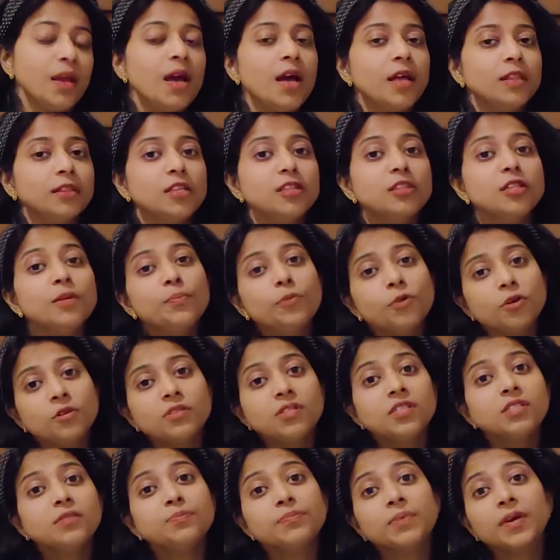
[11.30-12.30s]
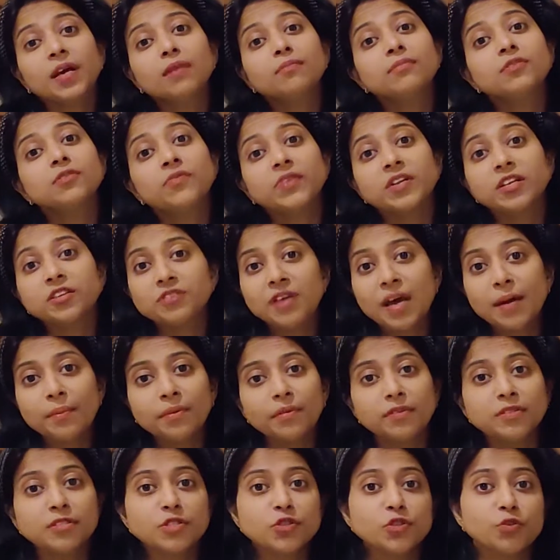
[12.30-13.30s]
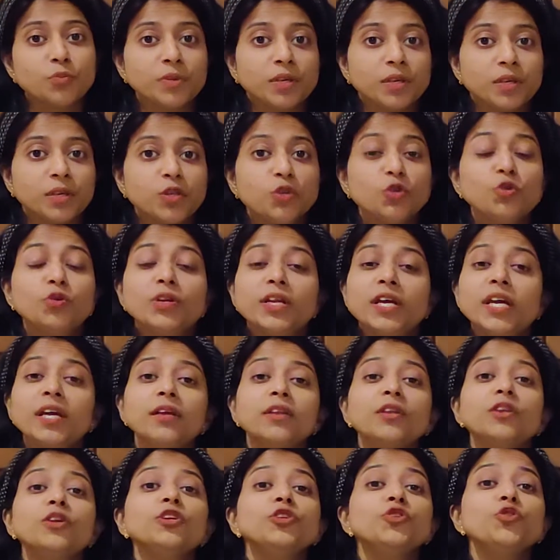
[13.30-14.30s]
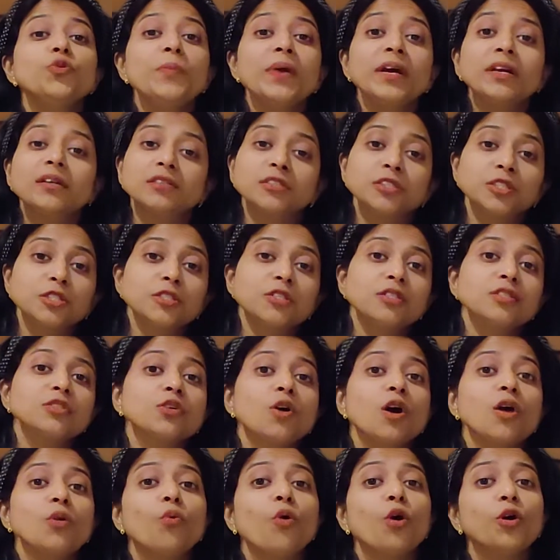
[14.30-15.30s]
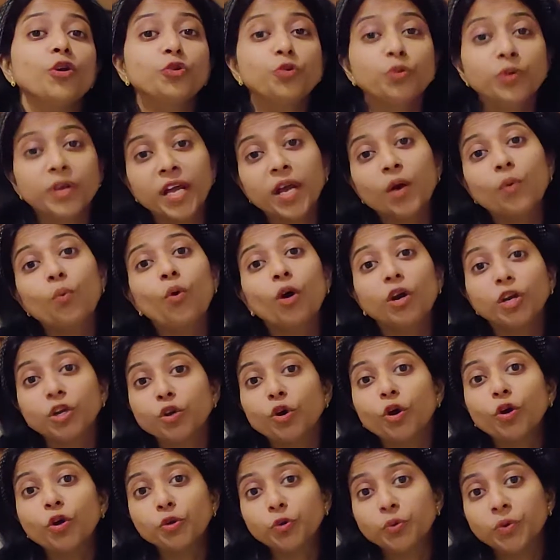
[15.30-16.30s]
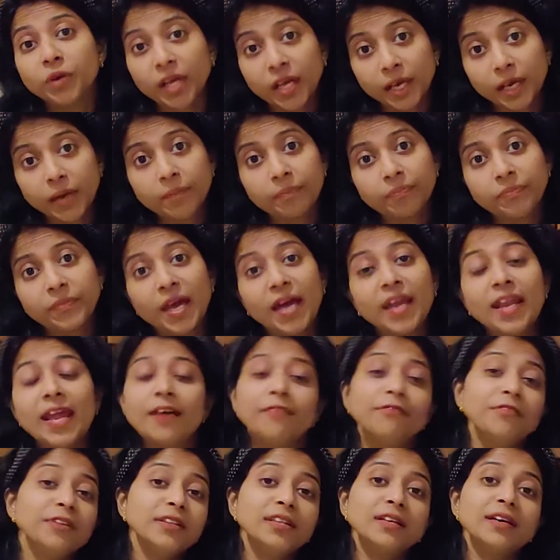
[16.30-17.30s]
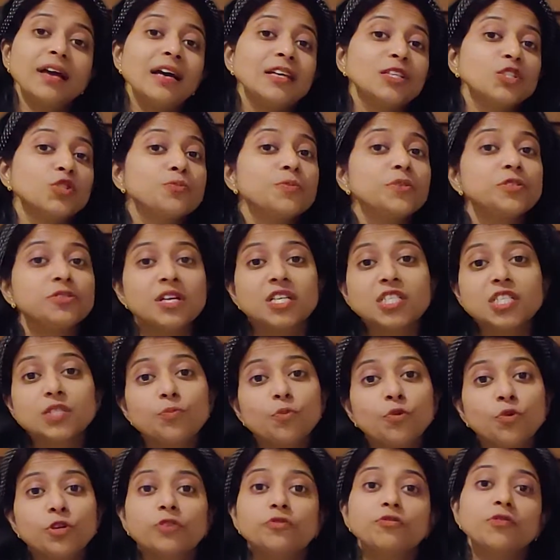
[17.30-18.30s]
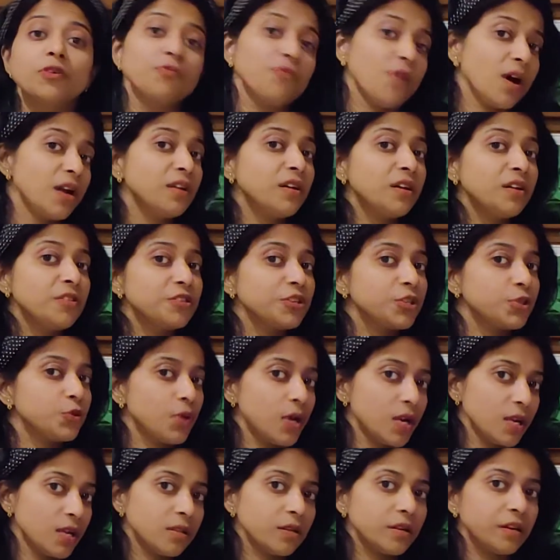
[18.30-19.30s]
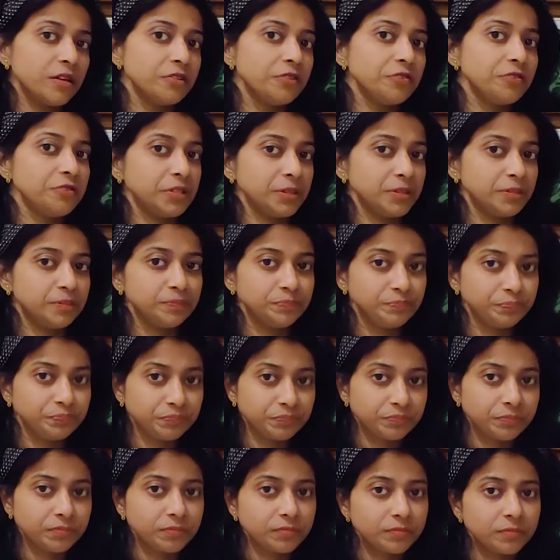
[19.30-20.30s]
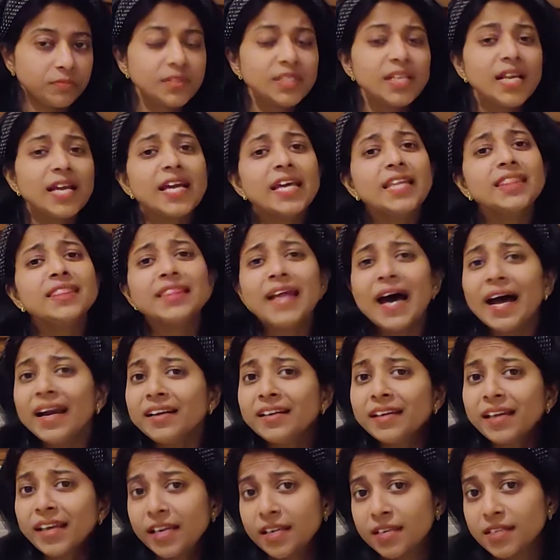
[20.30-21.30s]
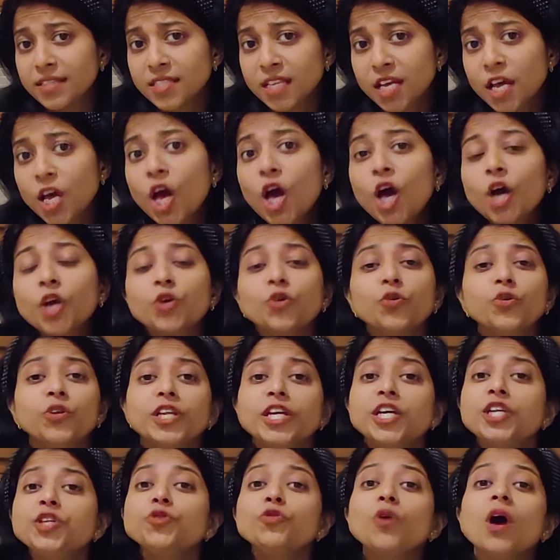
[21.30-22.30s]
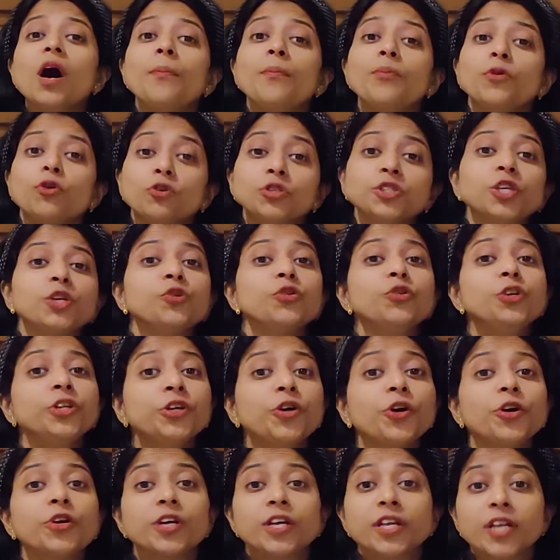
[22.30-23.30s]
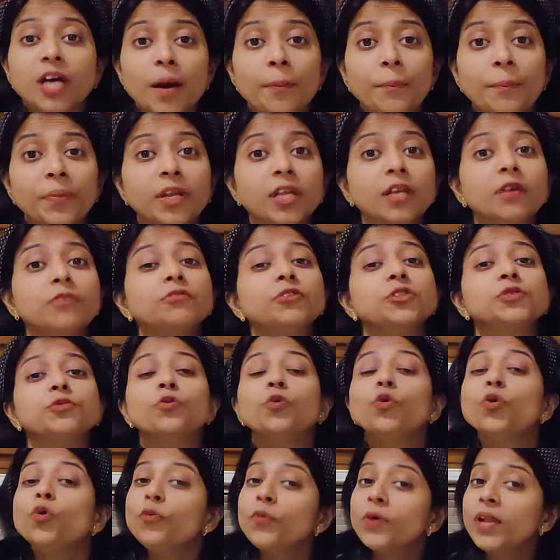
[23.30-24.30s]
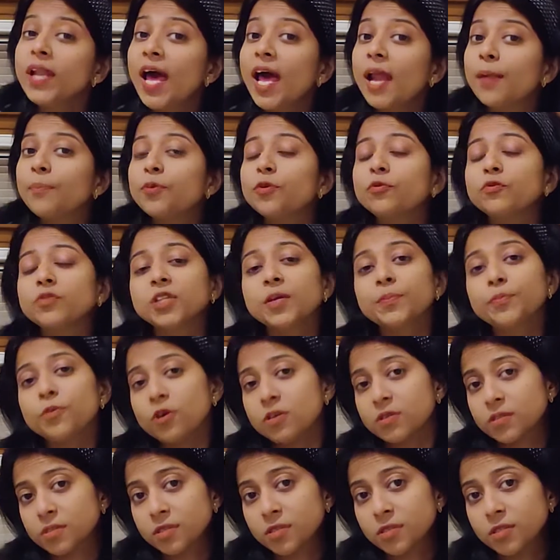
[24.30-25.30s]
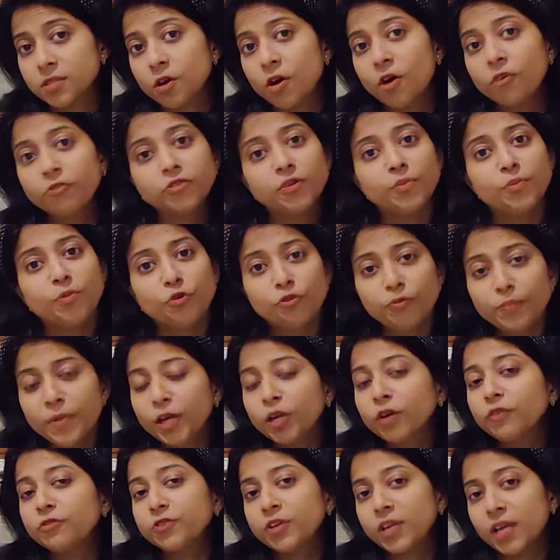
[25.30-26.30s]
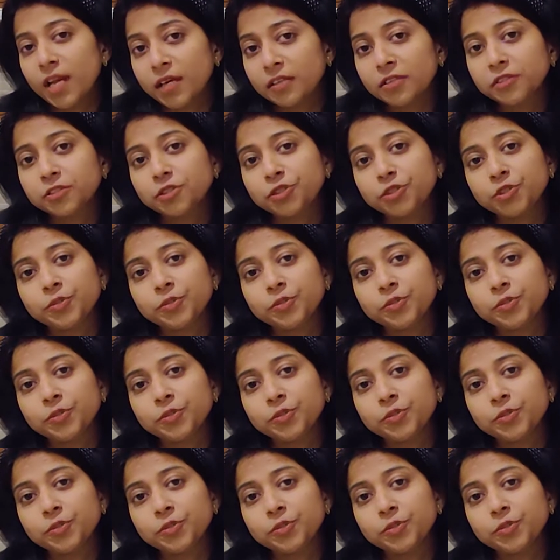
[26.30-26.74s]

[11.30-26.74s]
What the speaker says: Then the process becomes very time consuming. You need to make decisions on what to take, what not to take, and everything has to be transported from one country to another country. In that case, you need to approach a good courier company who will help you with the process of the movement of your luggage.